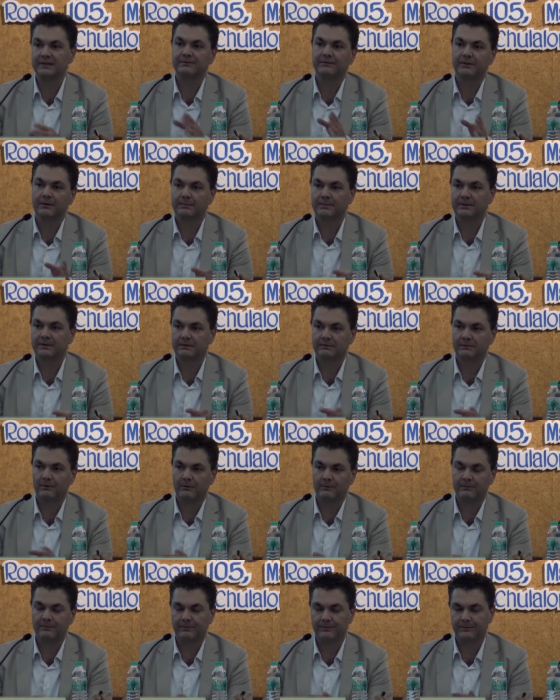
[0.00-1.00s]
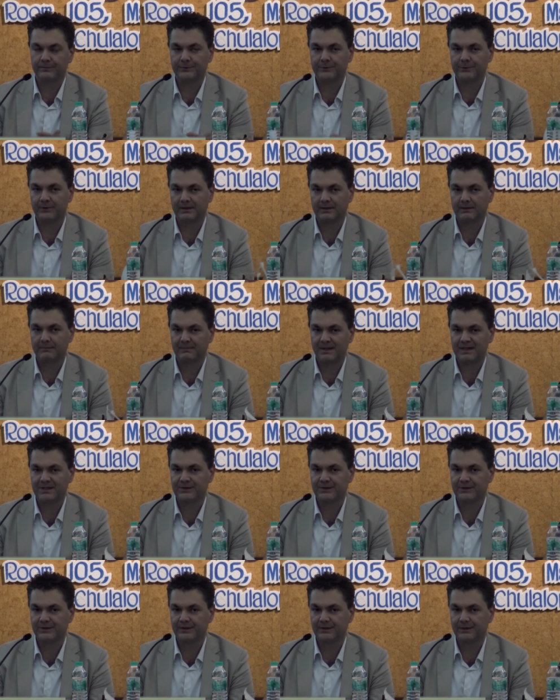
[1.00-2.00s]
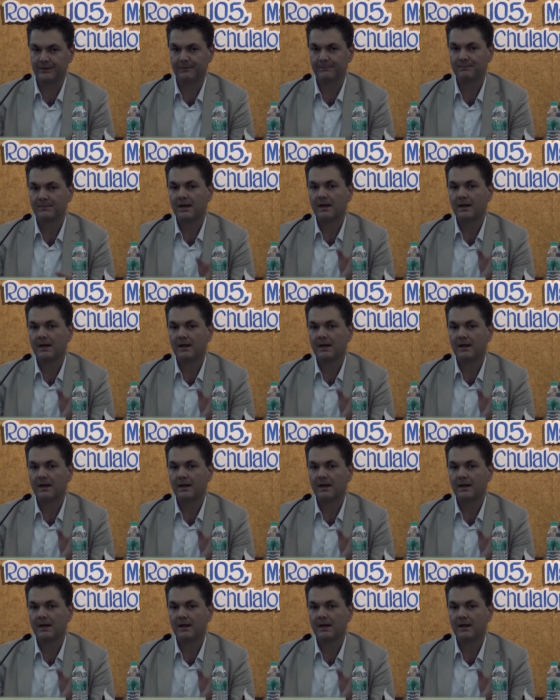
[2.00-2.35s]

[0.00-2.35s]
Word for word: development during the past year,